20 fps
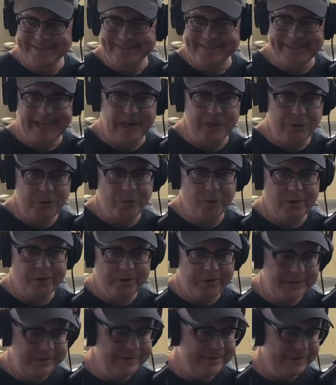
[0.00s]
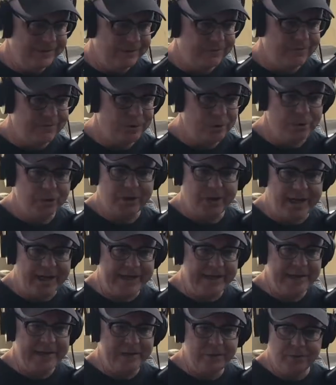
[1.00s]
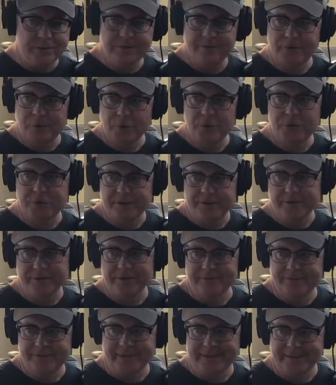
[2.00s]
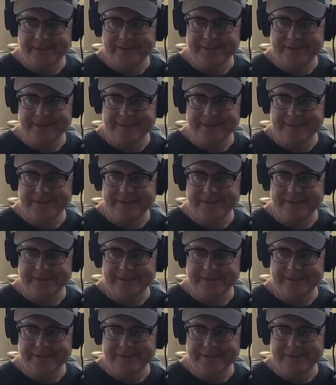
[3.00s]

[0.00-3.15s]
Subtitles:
Not your ideal version of it